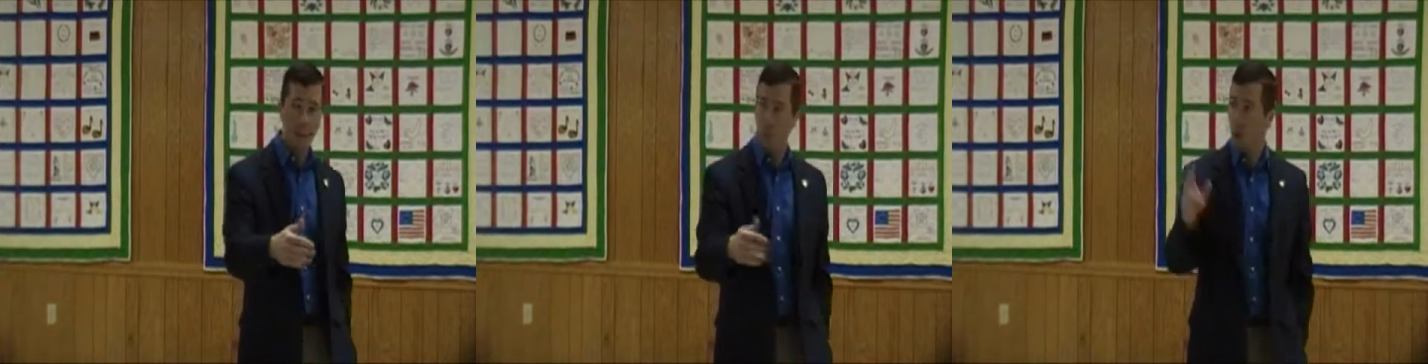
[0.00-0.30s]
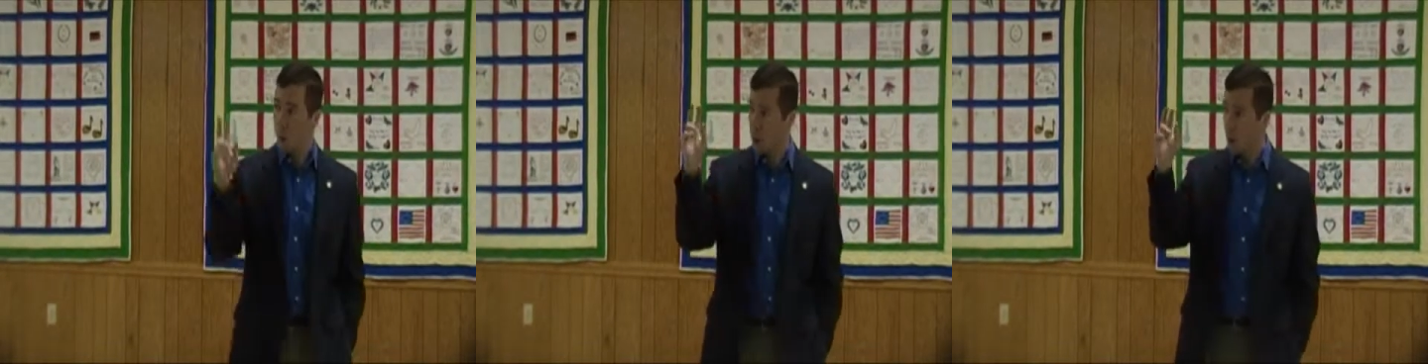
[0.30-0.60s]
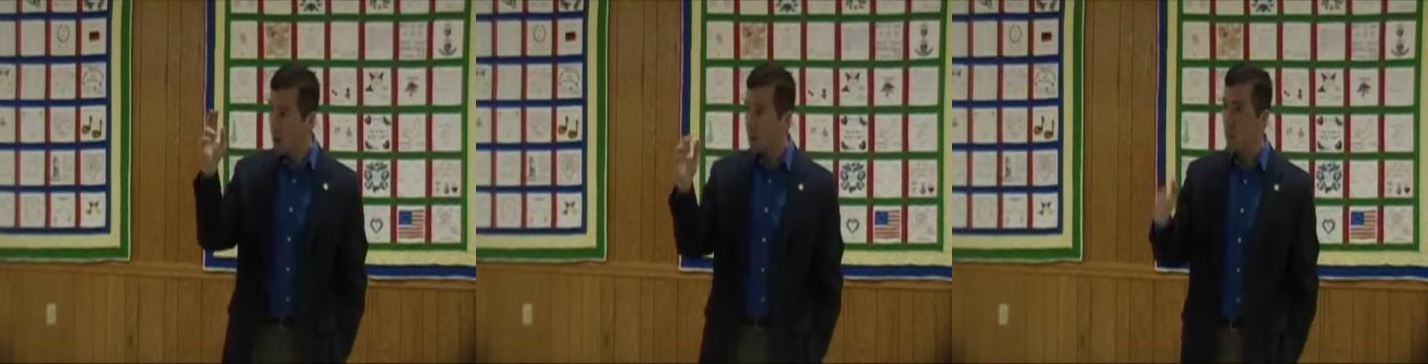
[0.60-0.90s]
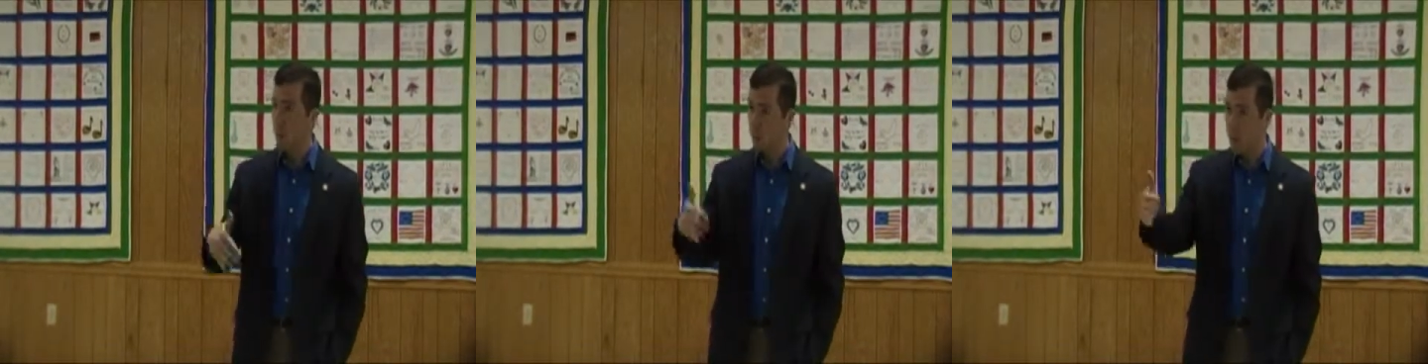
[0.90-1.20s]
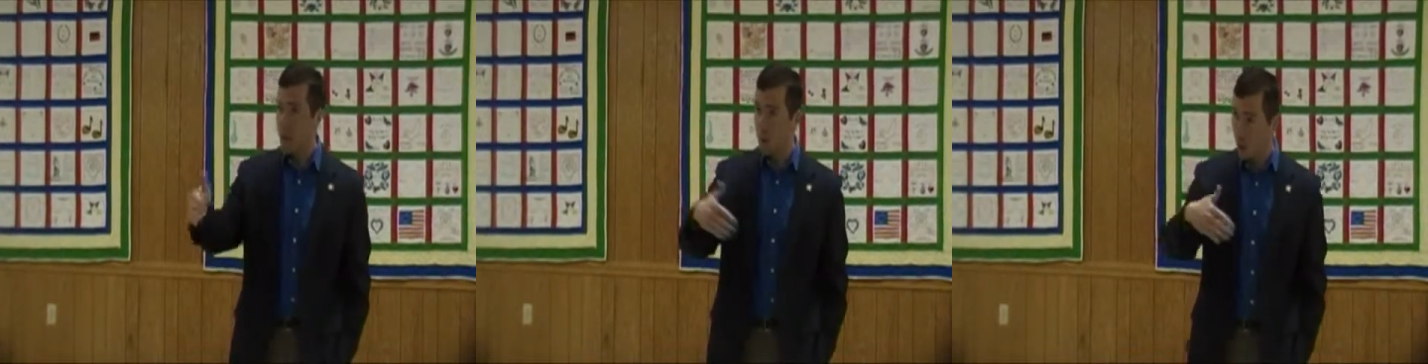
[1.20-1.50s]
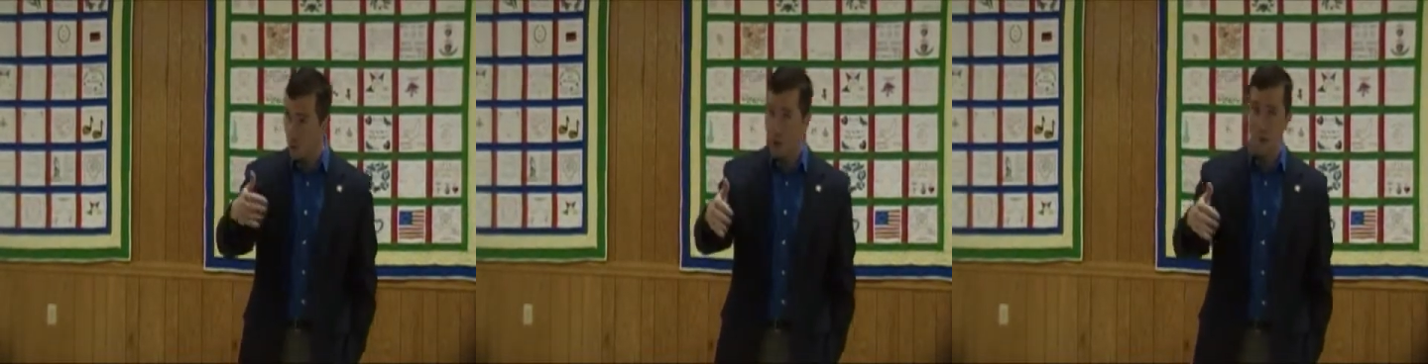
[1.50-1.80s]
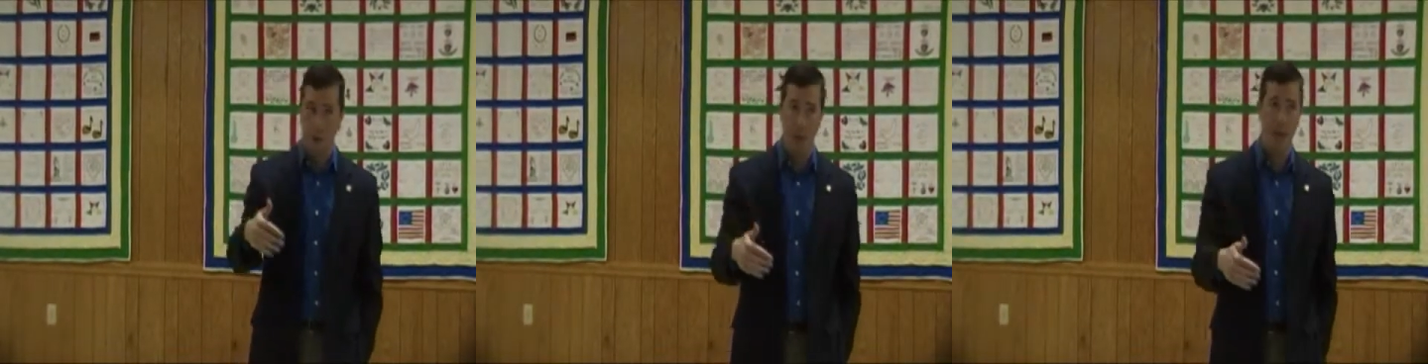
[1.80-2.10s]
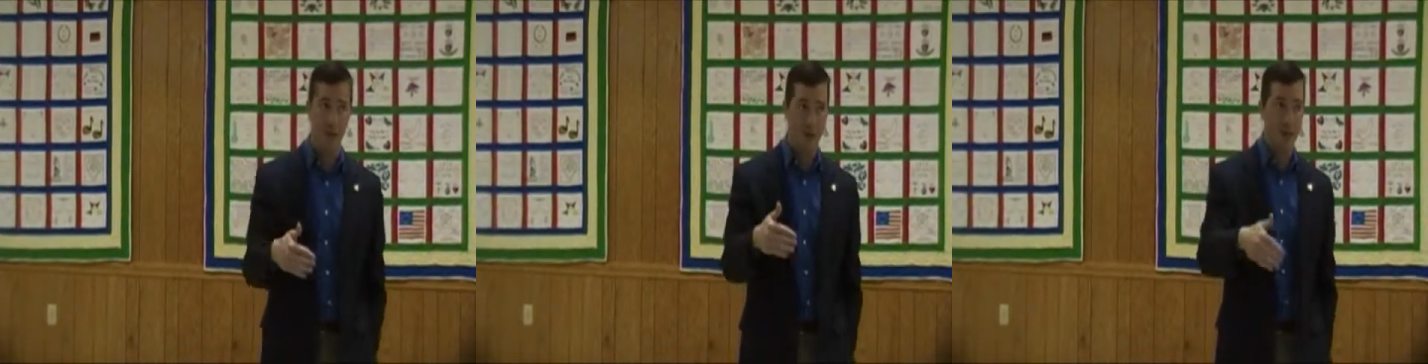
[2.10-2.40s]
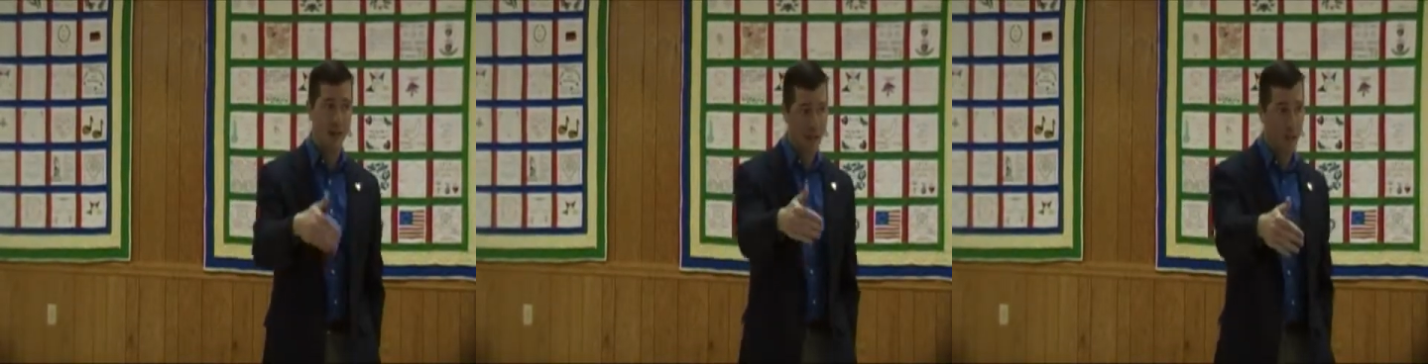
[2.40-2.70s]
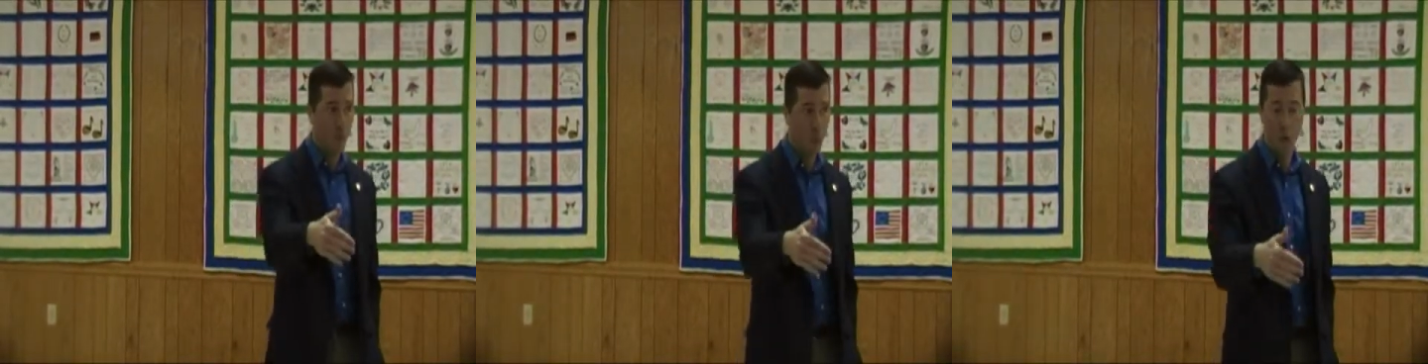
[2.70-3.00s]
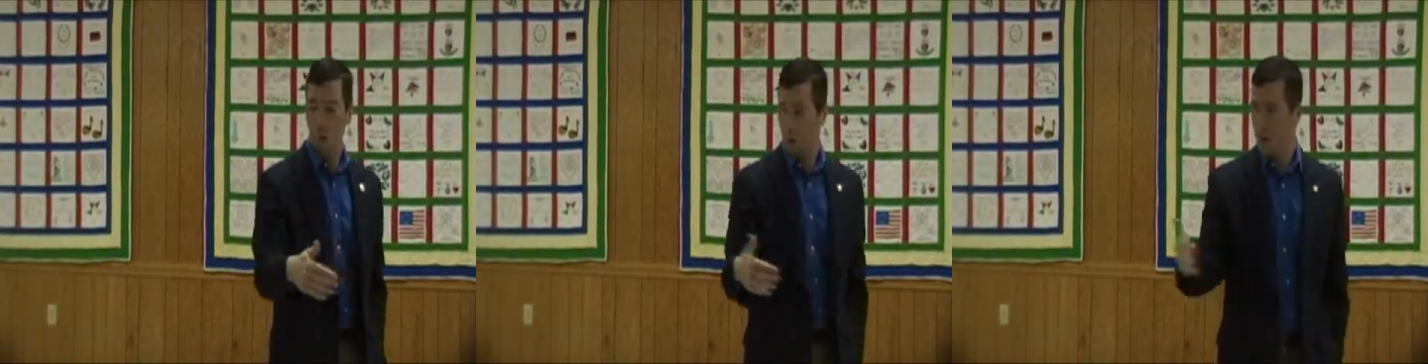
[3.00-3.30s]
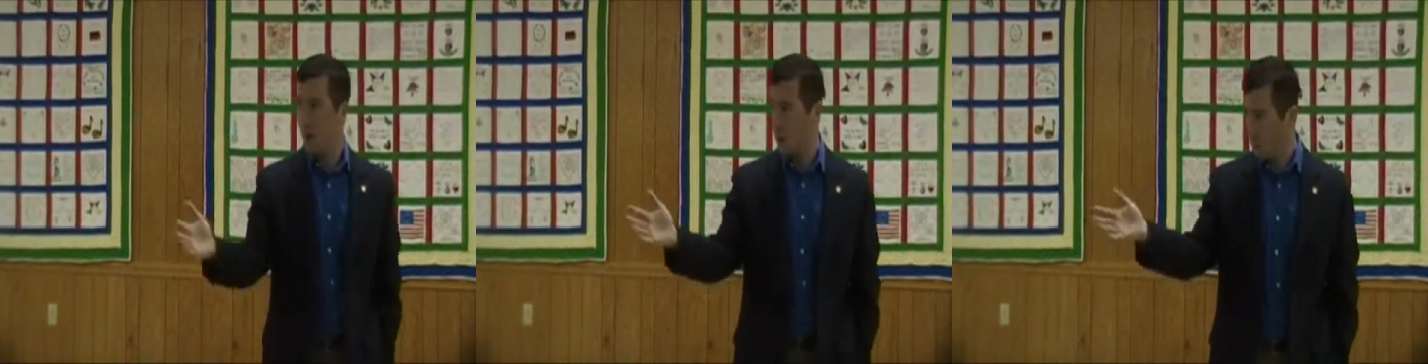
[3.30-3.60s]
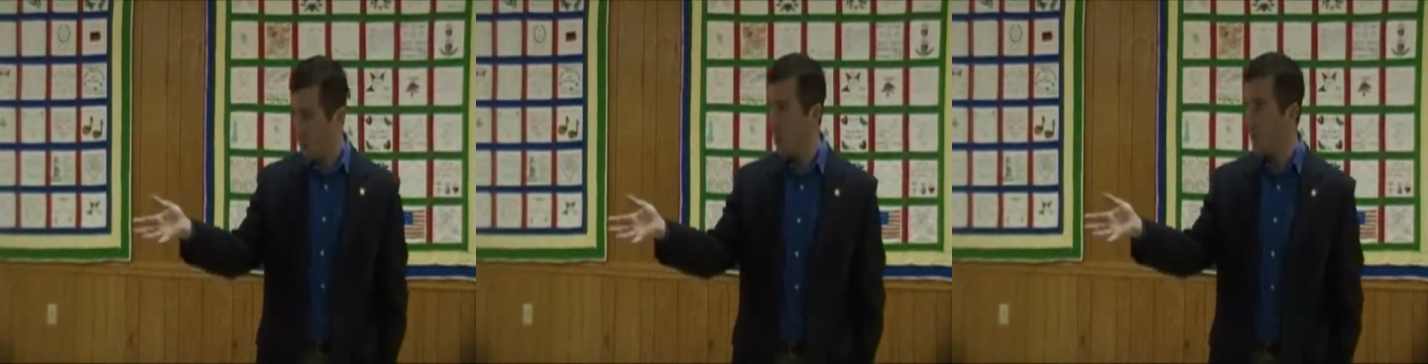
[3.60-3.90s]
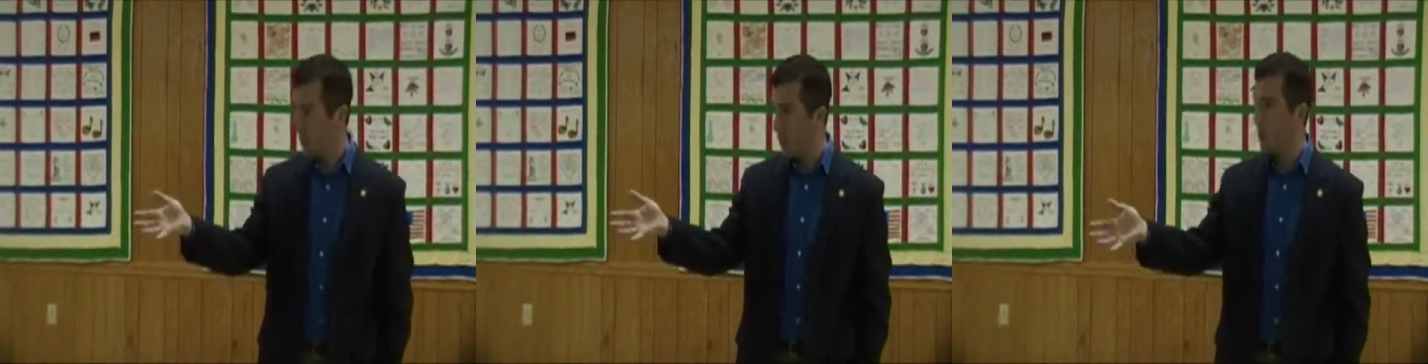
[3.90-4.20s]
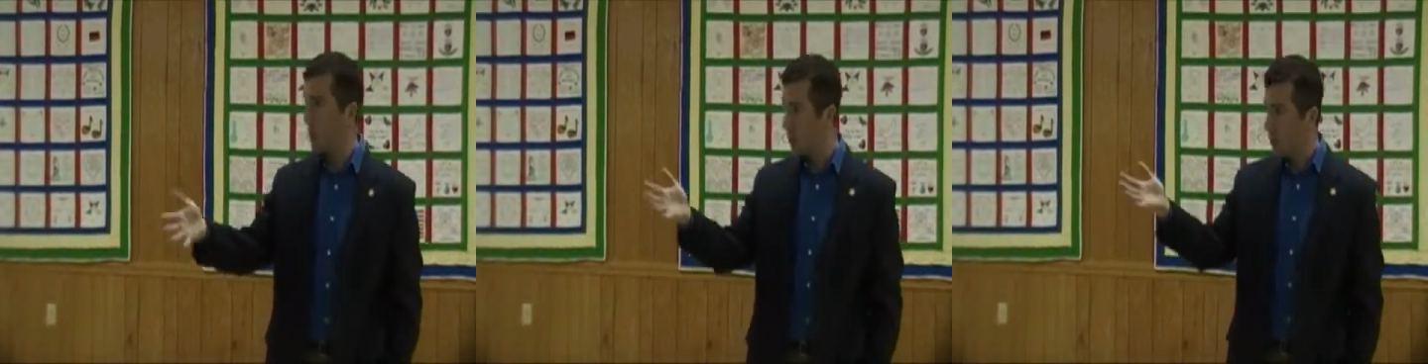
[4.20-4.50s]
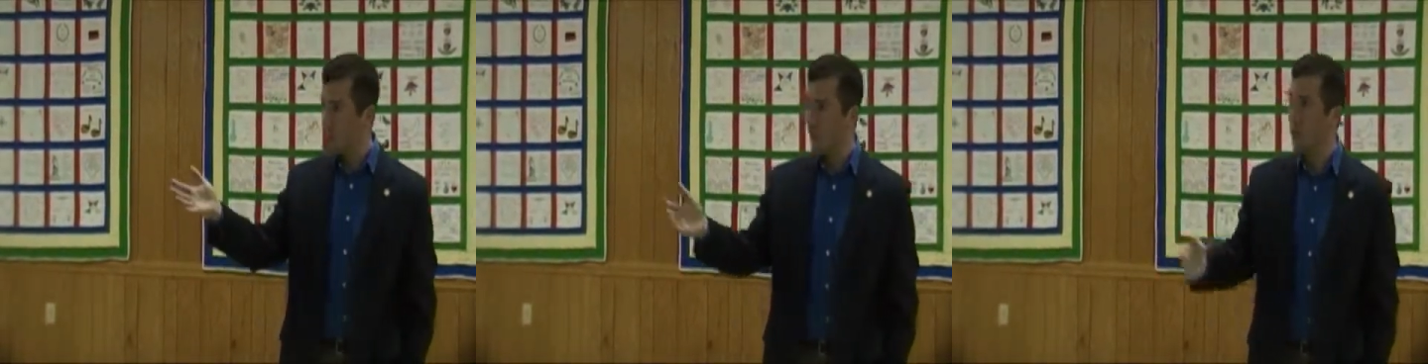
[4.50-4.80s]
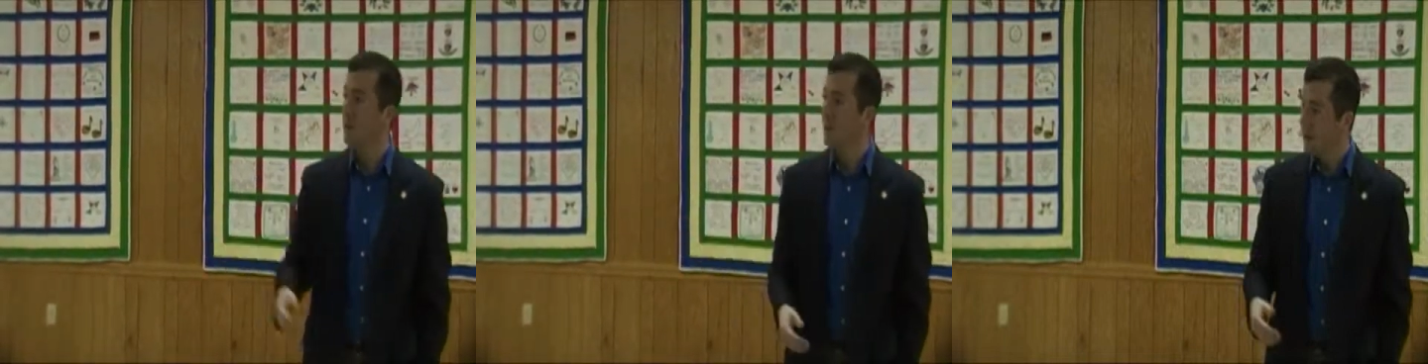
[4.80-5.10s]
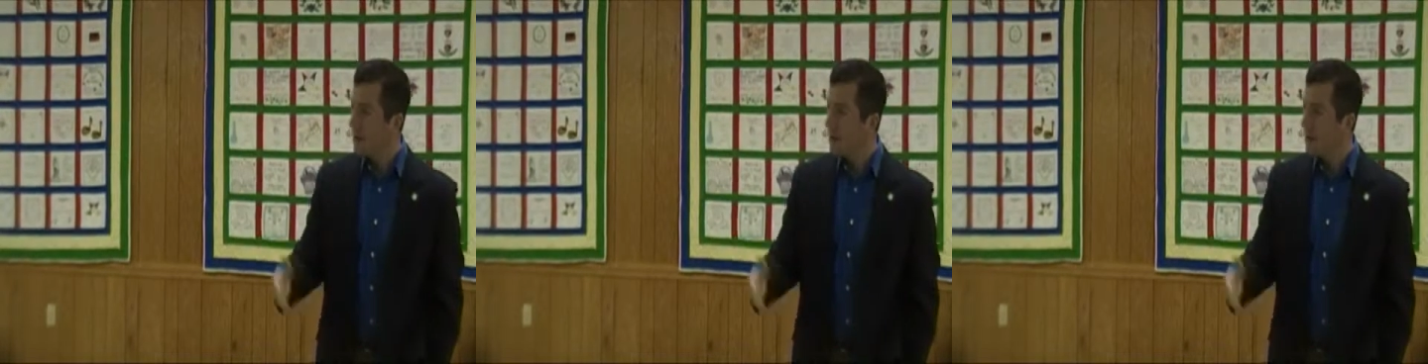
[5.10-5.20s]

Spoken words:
employer, which would mean local government, has to kick in more, which I know will probably be one of the proposals.